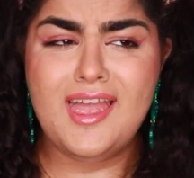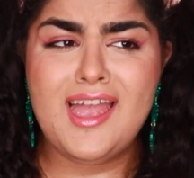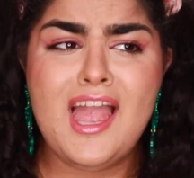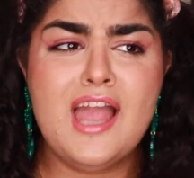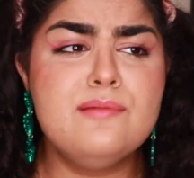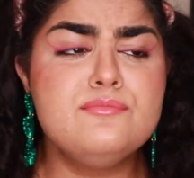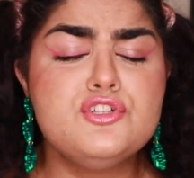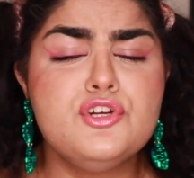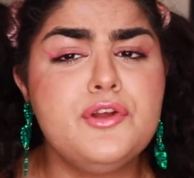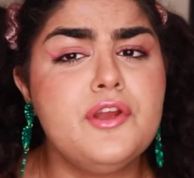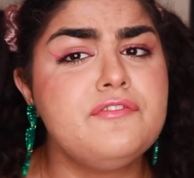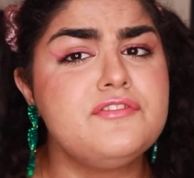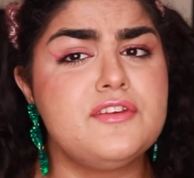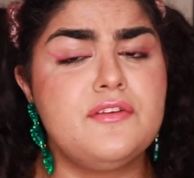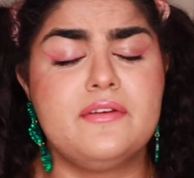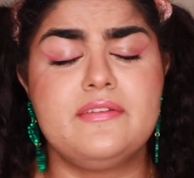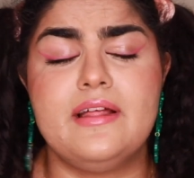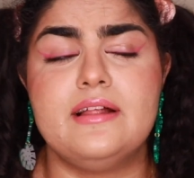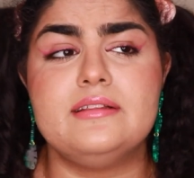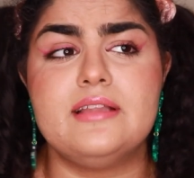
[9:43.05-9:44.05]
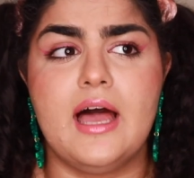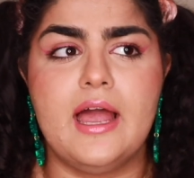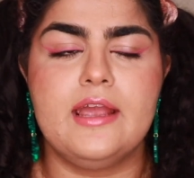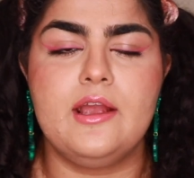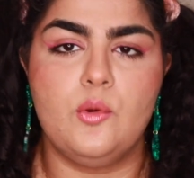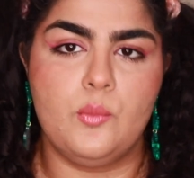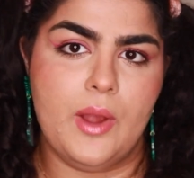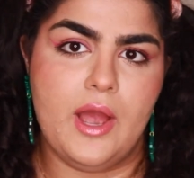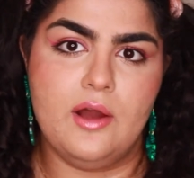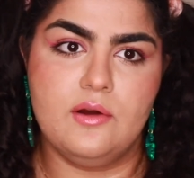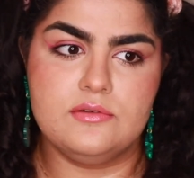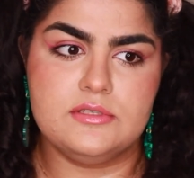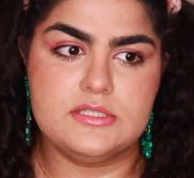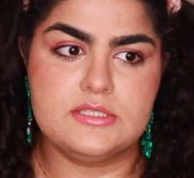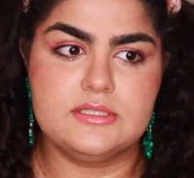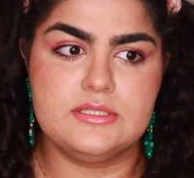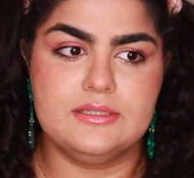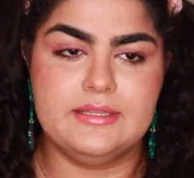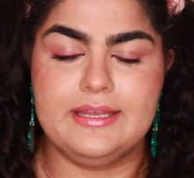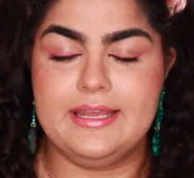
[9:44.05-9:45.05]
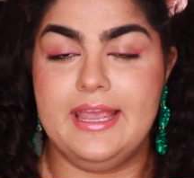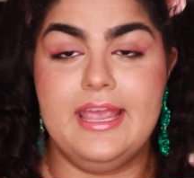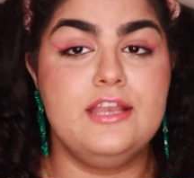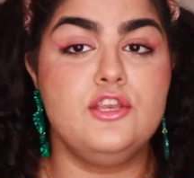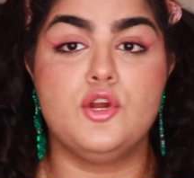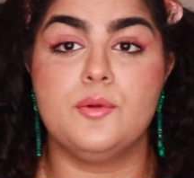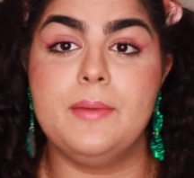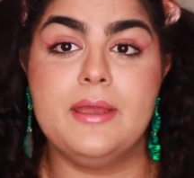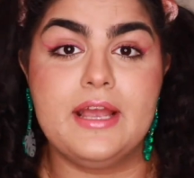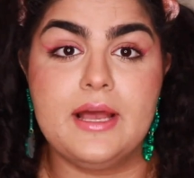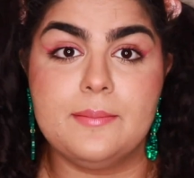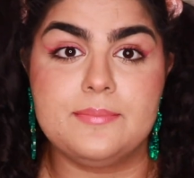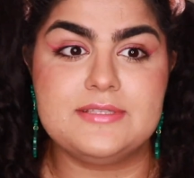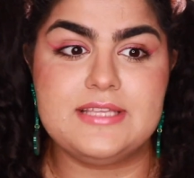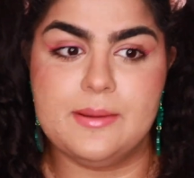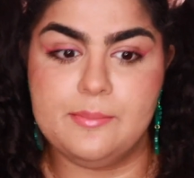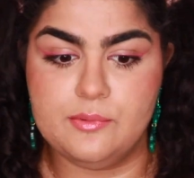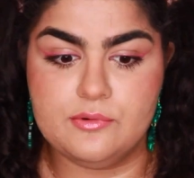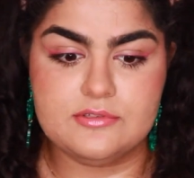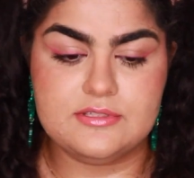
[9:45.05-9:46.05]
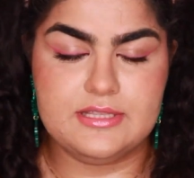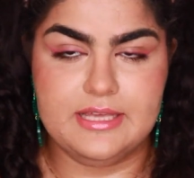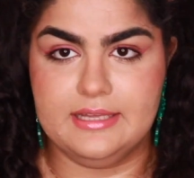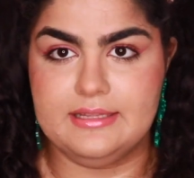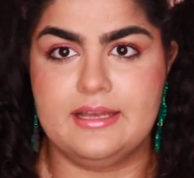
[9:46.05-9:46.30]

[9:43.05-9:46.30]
I'm sure you have stuff like that lying around, like in your makeup samples thing.